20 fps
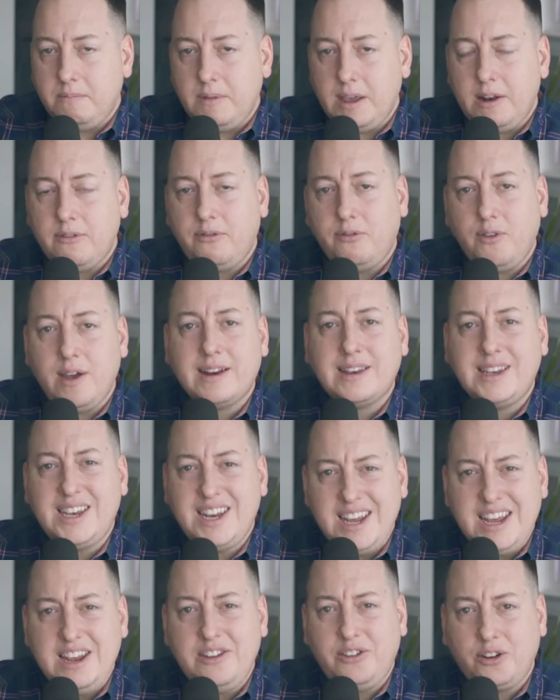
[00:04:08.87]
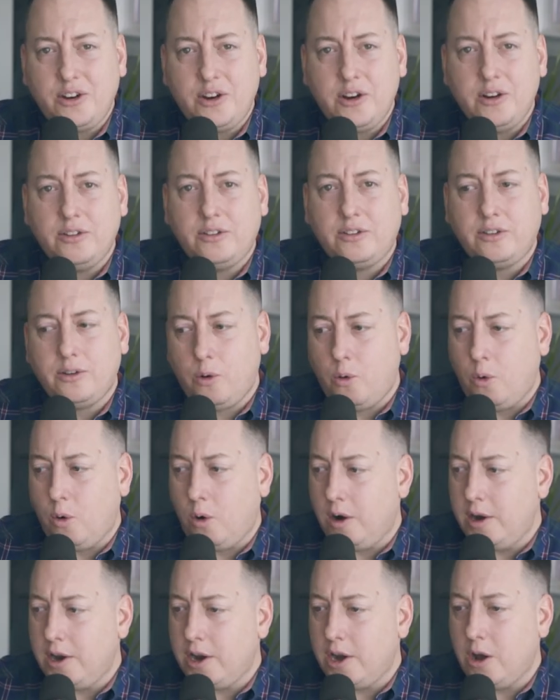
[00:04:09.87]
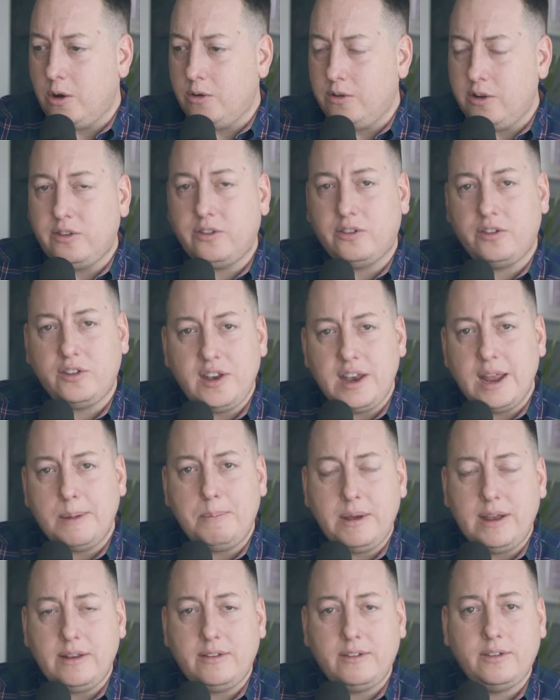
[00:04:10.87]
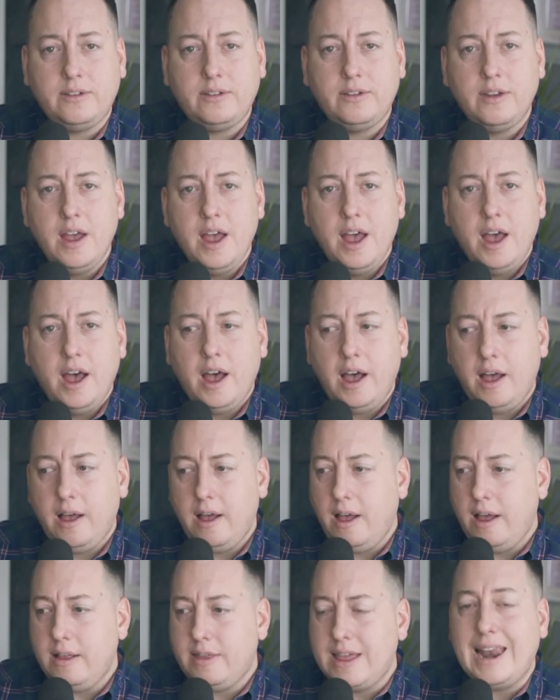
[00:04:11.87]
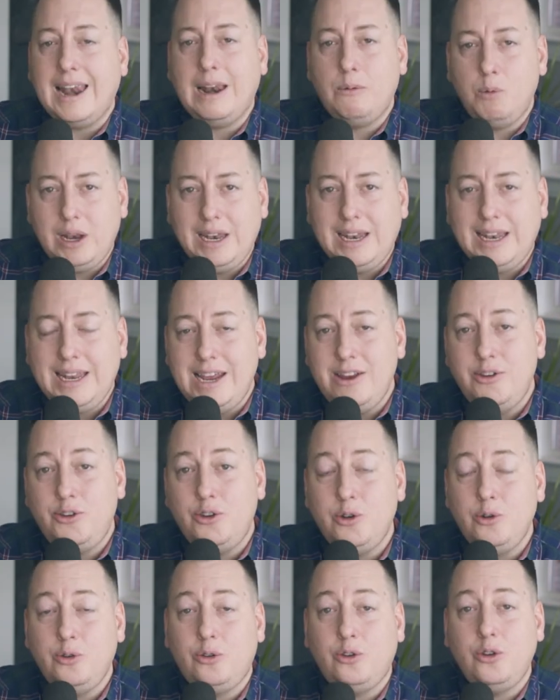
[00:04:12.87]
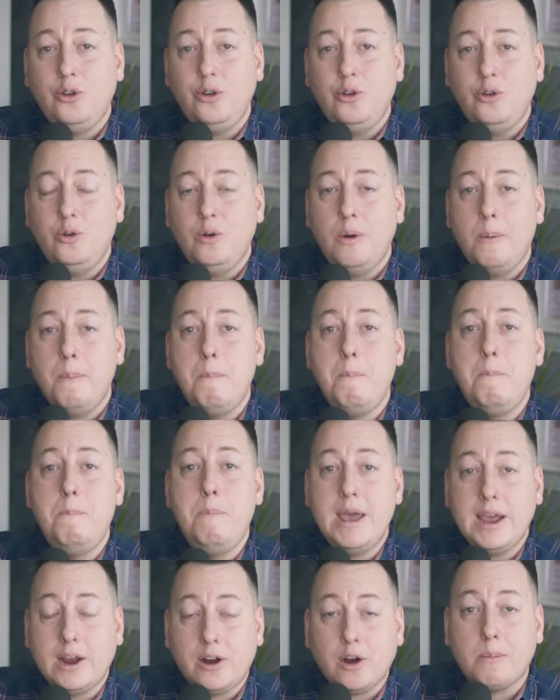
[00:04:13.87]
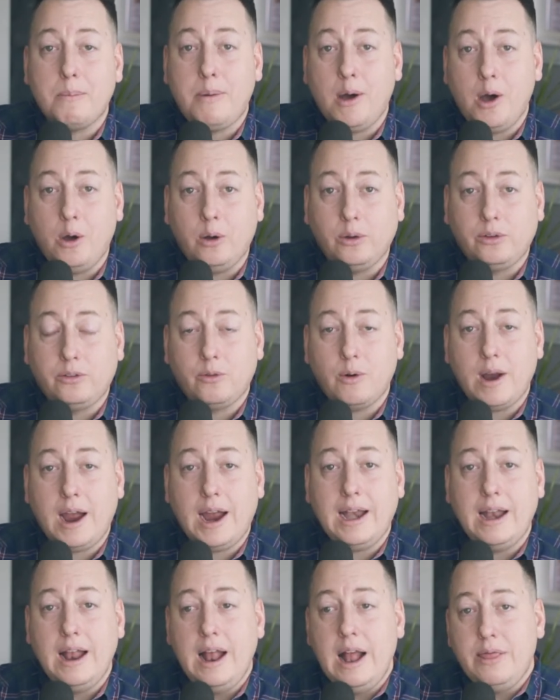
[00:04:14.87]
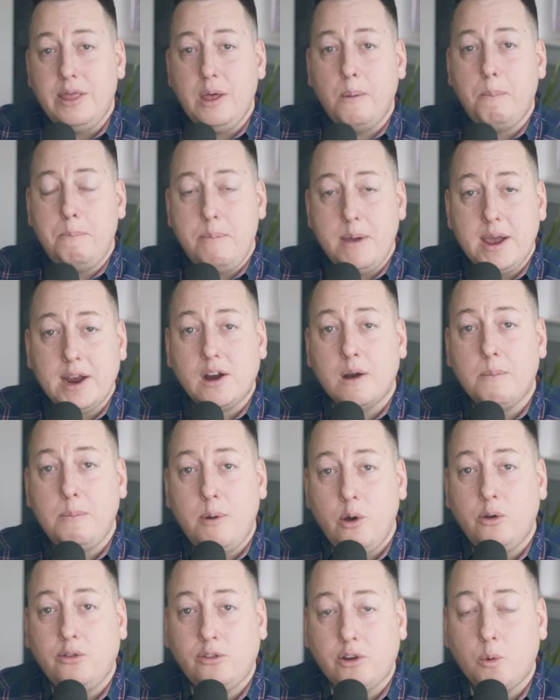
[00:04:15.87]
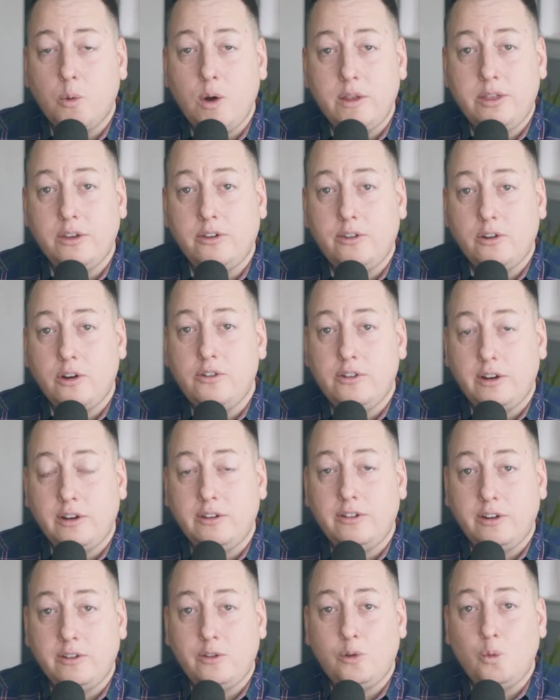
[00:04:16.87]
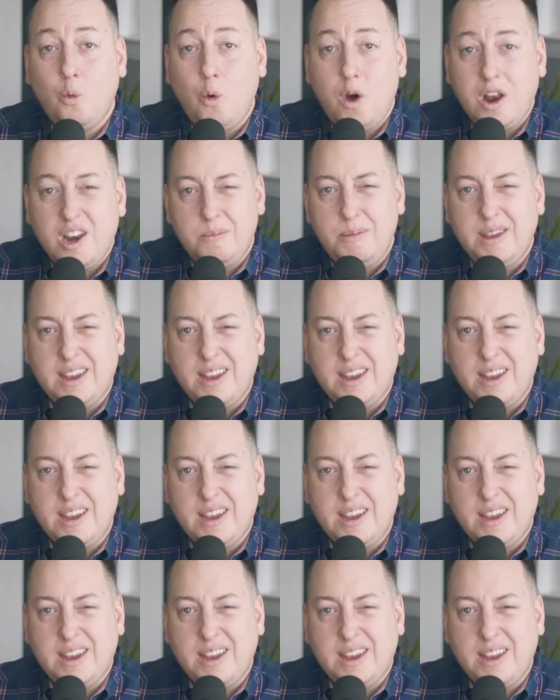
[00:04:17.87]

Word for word: in effect teasers or you know just snippets that would lead you to bigger posts, right? The bigger posts are what the search engines wanted